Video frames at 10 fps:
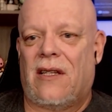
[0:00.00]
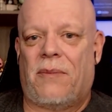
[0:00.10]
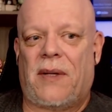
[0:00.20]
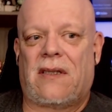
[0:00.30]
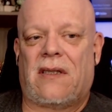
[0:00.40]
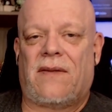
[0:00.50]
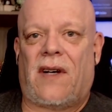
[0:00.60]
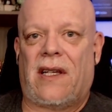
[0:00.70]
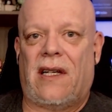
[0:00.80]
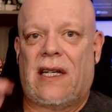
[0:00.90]
the pictures of
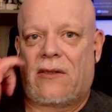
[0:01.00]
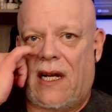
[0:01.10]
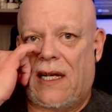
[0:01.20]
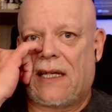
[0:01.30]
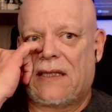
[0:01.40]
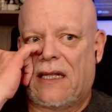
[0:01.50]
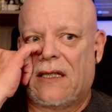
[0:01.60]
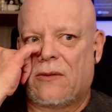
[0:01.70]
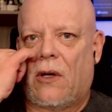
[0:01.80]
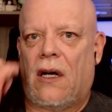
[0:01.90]
all the electronics on
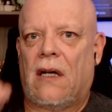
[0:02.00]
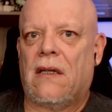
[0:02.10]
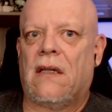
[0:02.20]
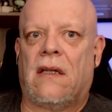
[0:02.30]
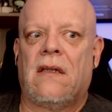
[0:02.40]
his wall.